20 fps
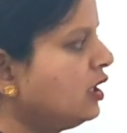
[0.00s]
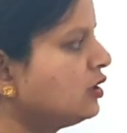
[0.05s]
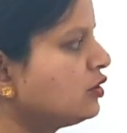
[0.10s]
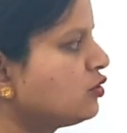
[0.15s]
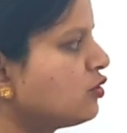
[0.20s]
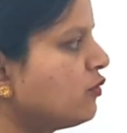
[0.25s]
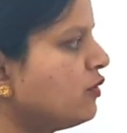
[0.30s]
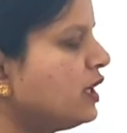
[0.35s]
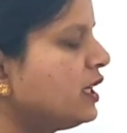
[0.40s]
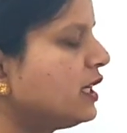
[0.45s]

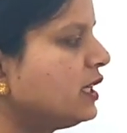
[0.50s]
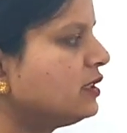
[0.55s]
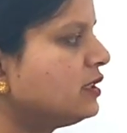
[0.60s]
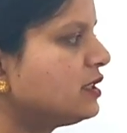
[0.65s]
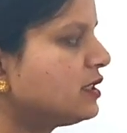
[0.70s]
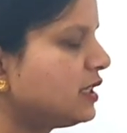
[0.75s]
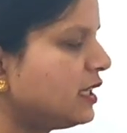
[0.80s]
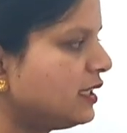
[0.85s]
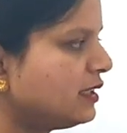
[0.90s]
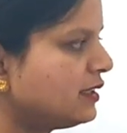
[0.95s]
So we can
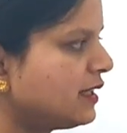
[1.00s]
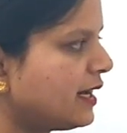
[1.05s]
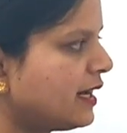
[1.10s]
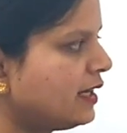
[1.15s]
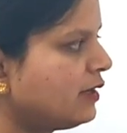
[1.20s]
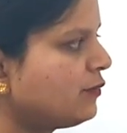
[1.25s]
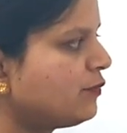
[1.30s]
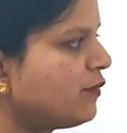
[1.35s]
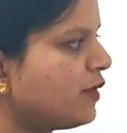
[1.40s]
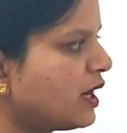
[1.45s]
say
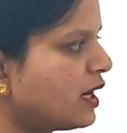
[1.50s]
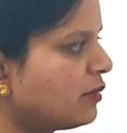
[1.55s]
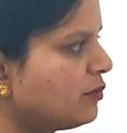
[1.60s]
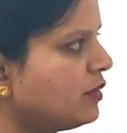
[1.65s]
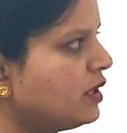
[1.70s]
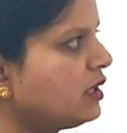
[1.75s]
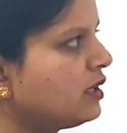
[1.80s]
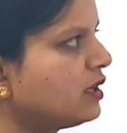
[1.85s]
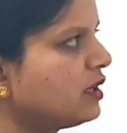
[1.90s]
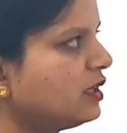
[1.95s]
that
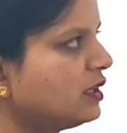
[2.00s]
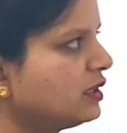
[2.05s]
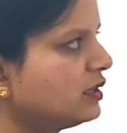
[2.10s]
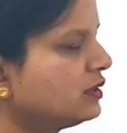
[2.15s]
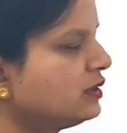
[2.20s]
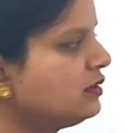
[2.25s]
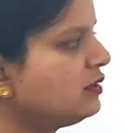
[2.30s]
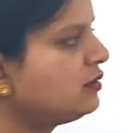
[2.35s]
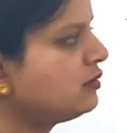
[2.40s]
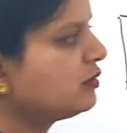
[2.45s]
farmer
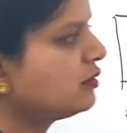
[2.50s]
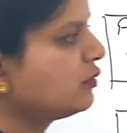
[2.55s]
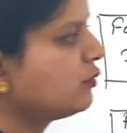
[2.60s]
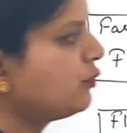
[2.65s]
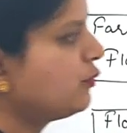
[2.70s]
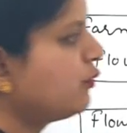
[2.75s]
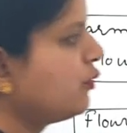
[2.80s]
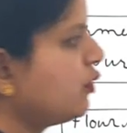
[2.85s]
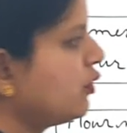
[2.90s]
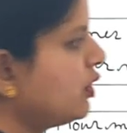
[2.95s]
earns
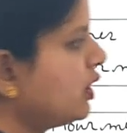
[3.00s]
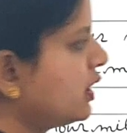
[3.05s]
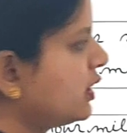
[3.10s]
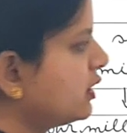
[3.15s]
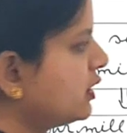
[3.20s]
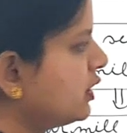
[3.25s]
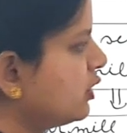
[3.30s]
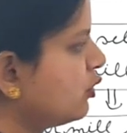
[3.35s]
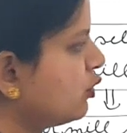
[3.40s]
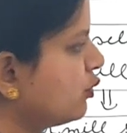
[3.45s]
four
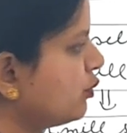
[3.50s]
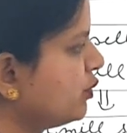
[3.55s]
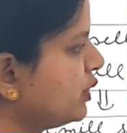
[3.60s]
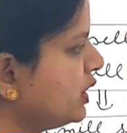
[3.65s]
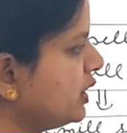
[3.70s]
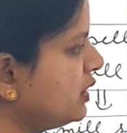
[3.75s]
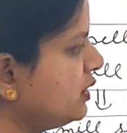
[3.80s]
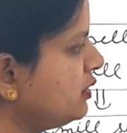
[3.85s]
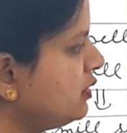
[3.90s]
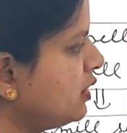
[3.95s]
hundred
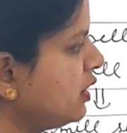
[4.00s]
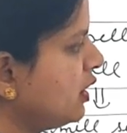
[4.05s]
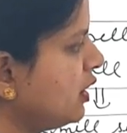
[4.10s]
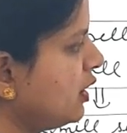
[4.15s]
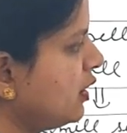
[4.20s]
rupees.